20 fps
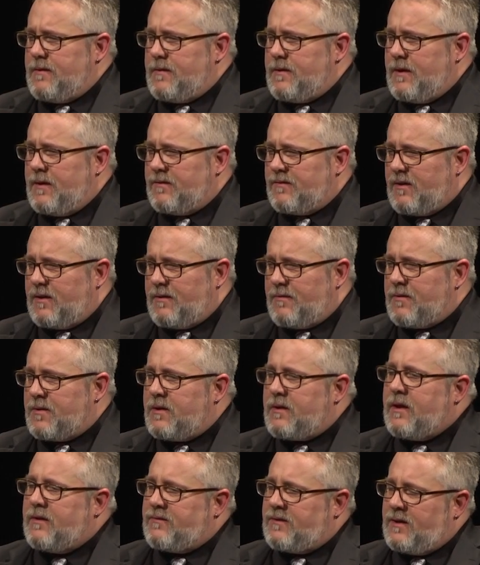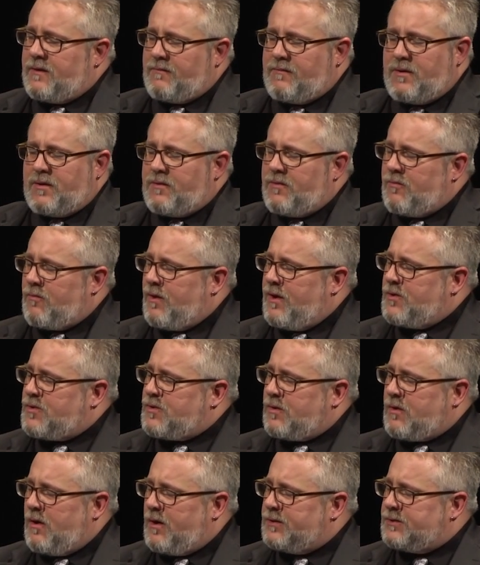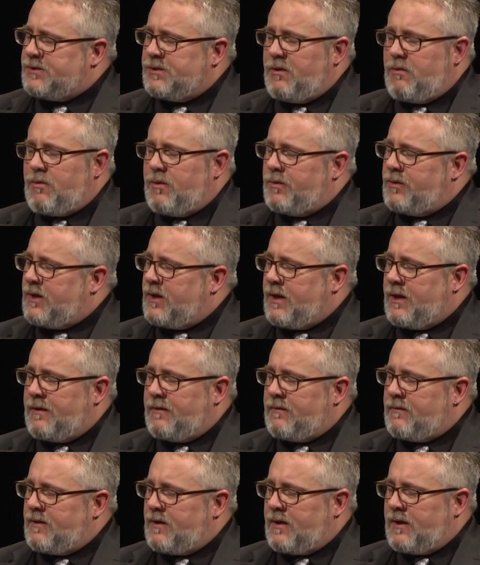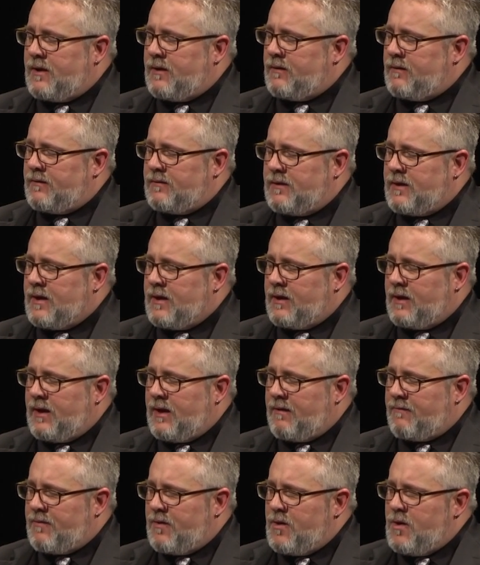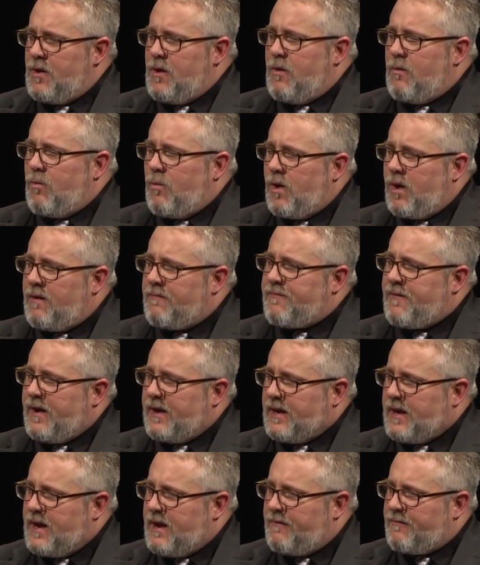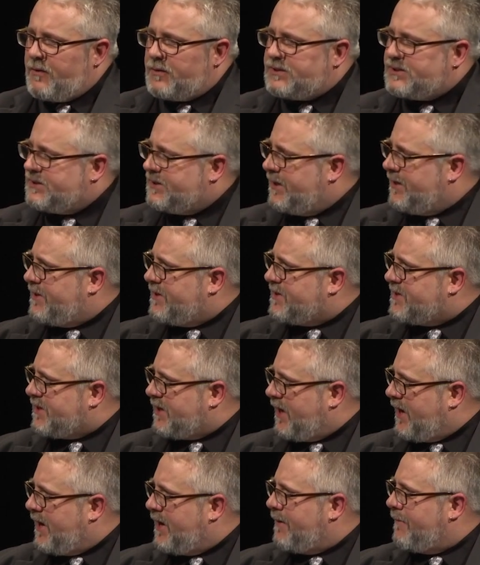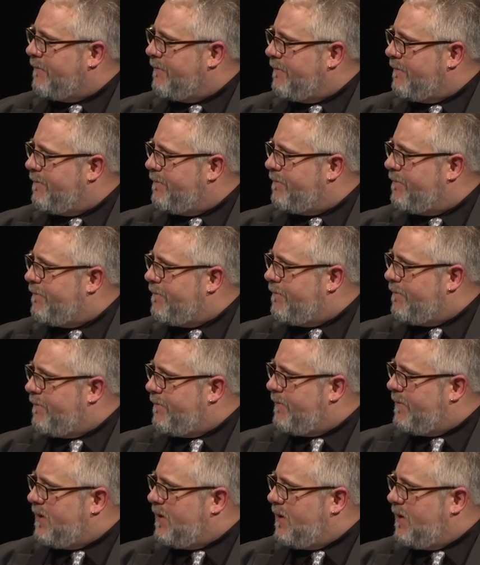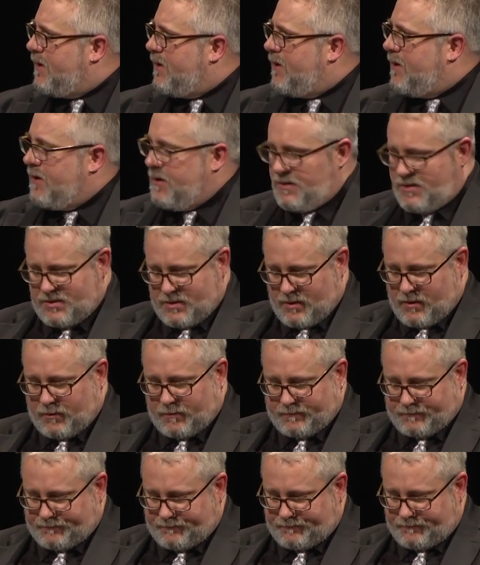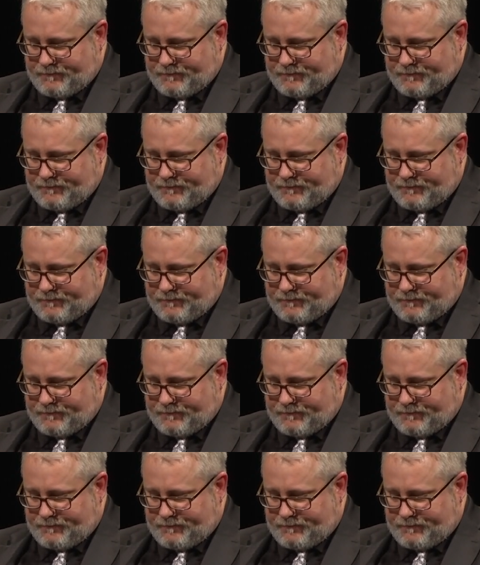the Rachel Carson quote that I gave, what if I never see this again? So